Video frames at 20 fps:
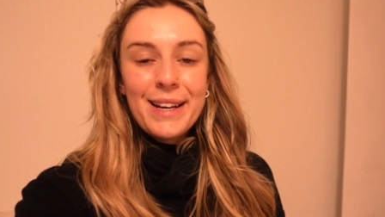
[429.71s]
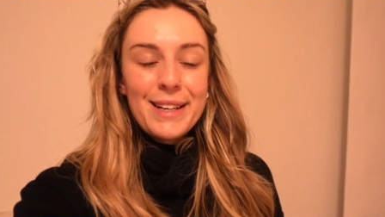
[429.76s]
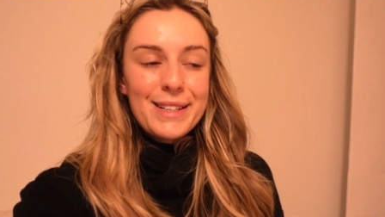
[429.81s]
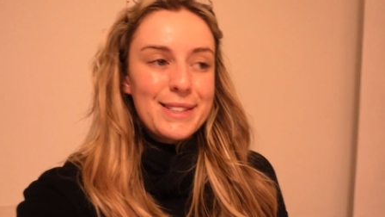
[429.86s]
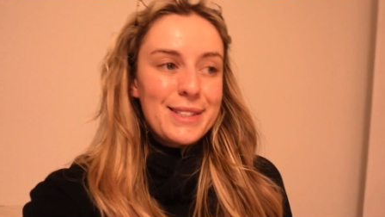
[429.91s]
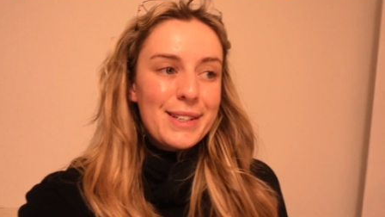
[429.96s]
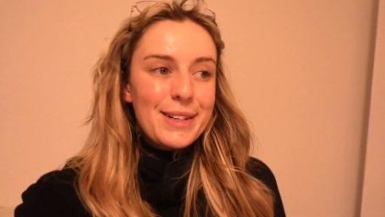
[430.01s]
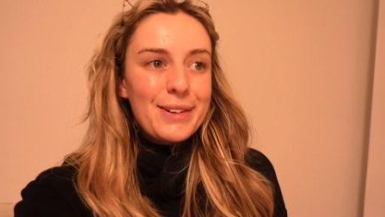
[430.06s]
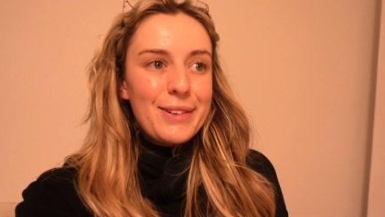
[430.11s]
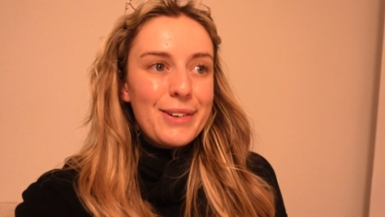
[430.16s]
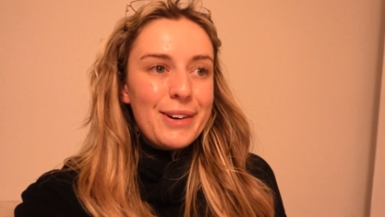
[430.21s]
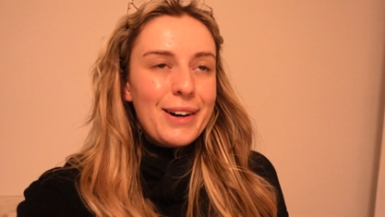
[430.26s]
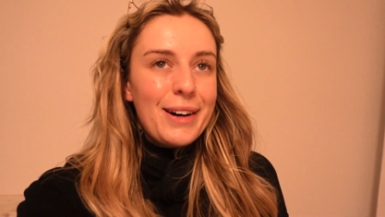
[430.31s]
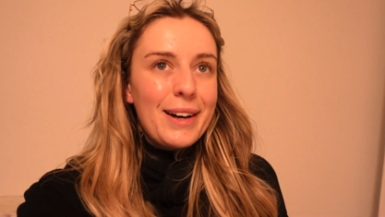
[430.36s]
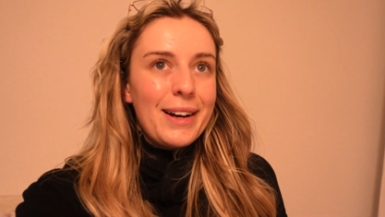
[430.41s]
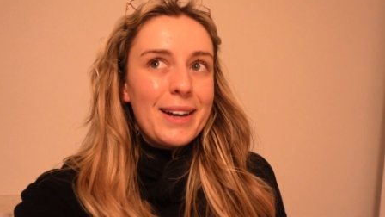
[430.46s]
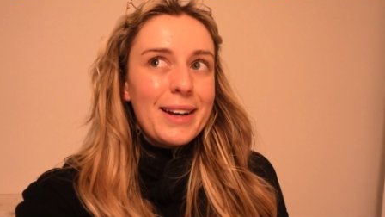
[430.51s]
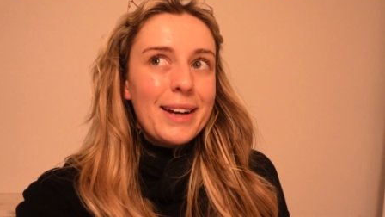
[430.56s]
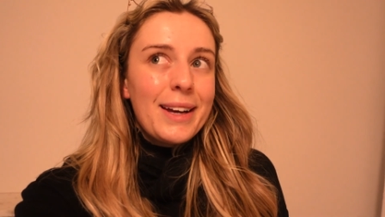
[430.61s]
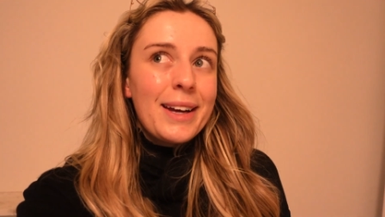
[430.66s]
So
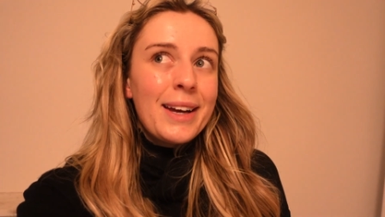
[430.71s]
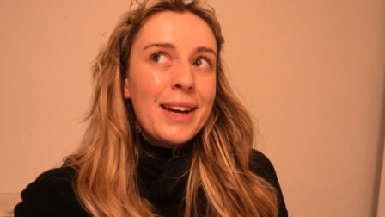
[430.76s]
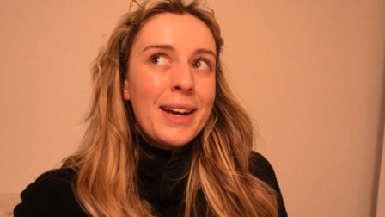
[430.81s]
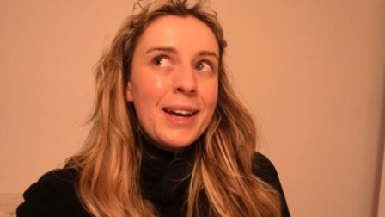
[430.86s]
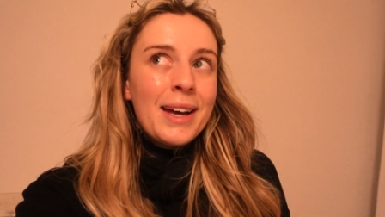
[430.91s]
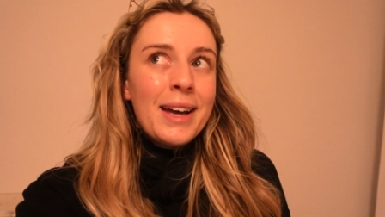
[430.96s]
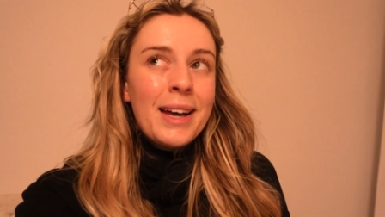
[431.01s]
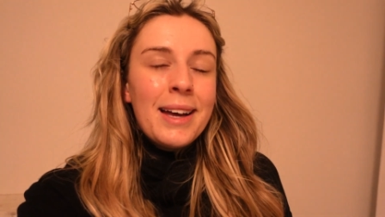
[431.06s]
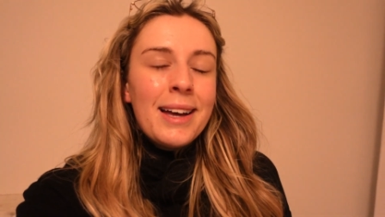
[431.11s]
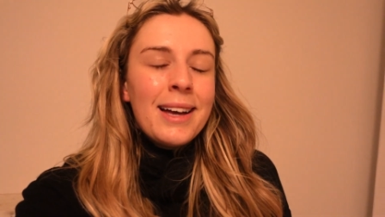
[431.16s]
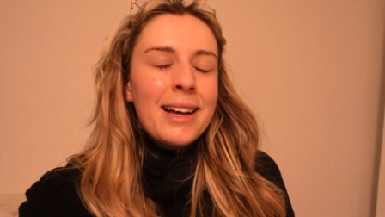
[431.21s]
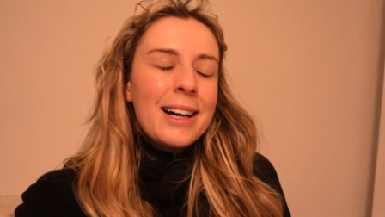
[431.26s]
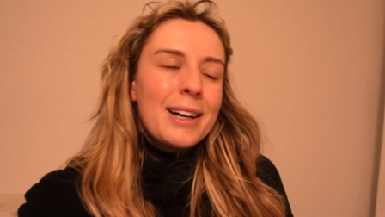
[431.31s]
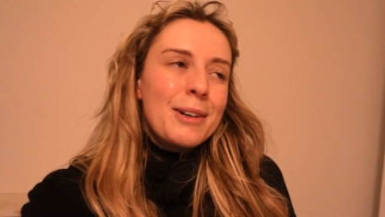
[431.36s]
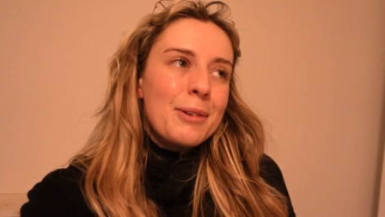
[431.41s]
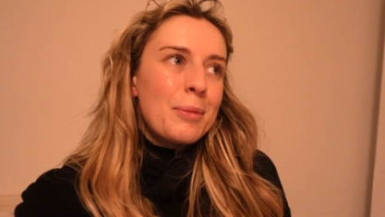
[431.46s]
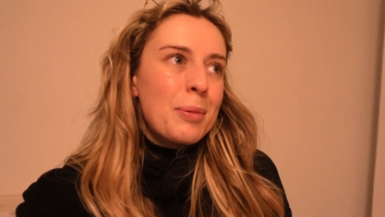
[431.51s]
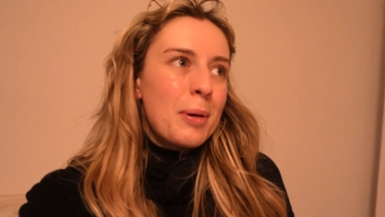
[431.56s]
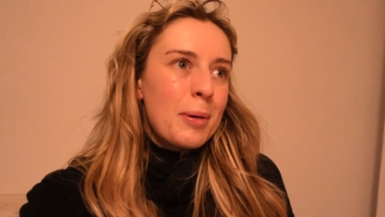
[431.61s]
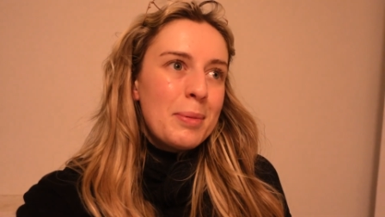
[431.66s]
I
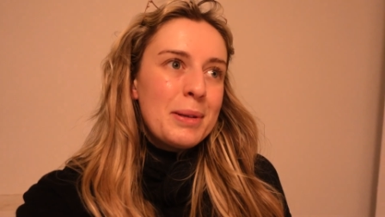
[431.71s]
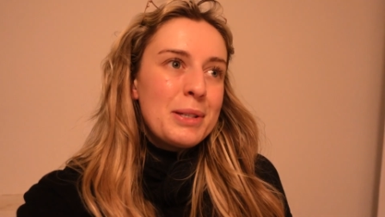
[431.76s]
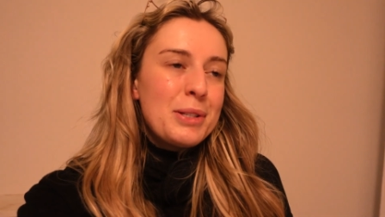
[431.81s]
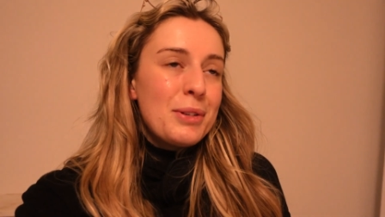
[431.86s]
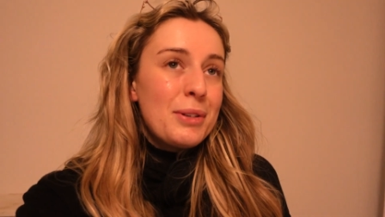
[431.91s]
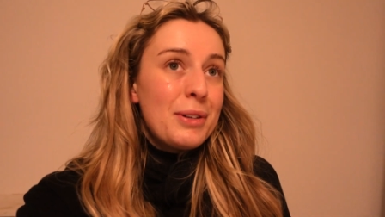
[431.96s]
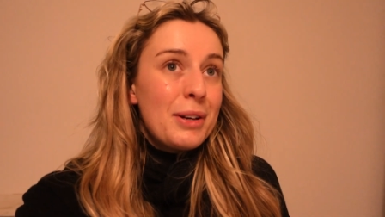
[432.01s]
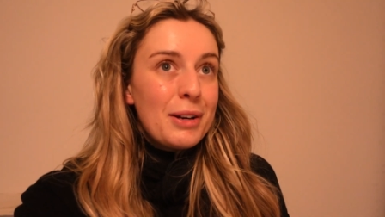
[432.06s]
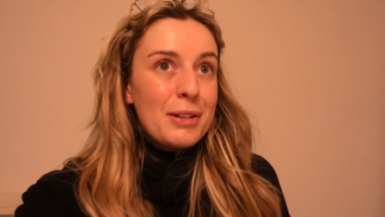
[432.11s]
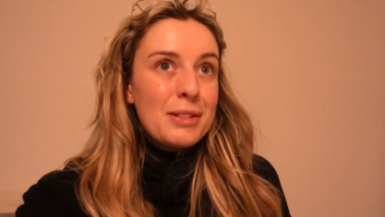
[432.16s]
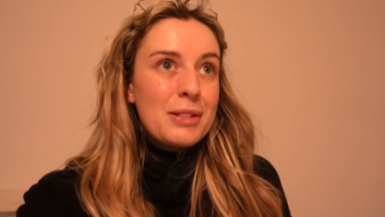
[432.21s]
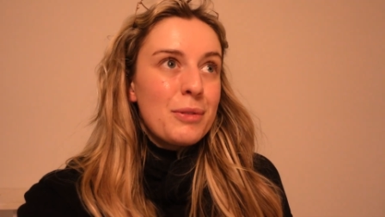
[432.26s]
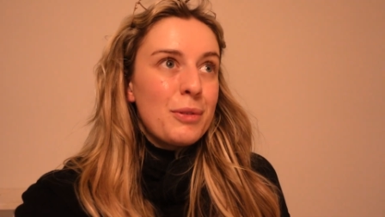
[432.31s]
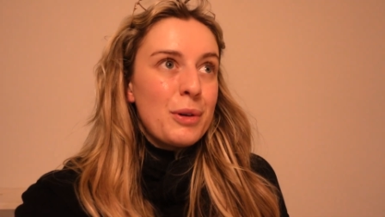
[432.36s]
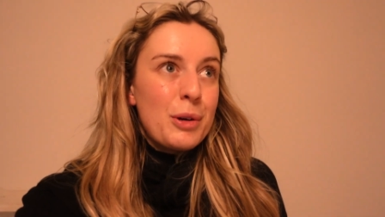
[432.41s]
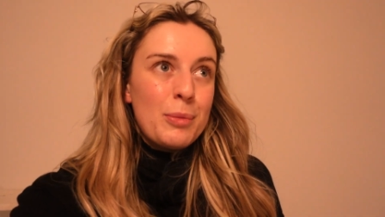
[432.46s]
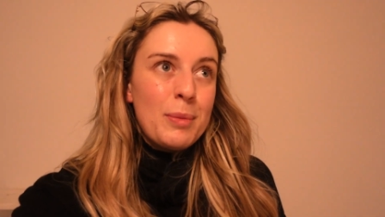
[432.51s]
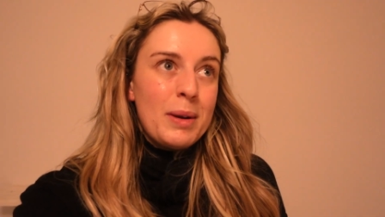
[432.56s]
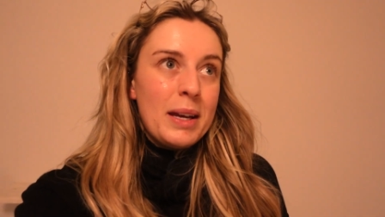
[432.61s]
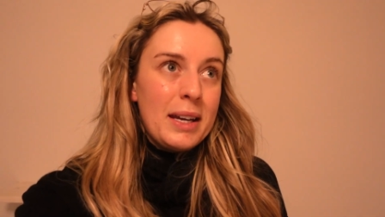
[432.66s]
will probably do loads of
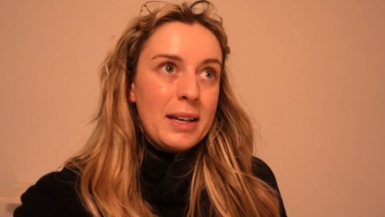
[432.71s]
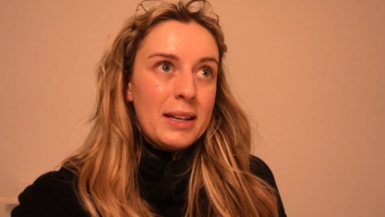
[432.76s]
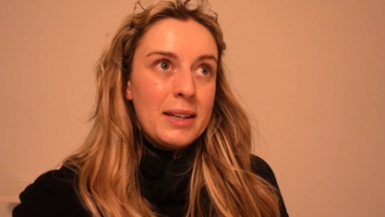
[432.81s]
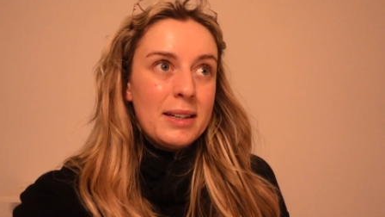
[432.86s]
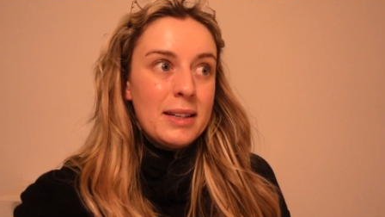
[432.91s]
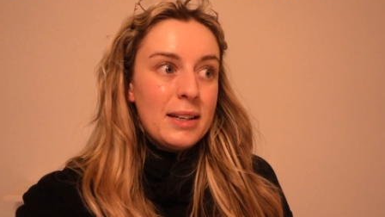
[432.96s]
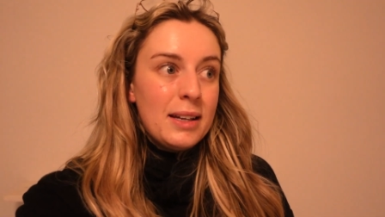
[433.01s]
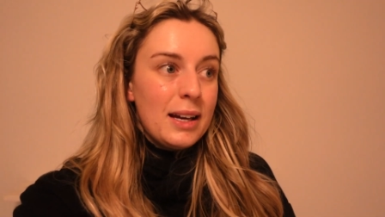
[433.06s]
filming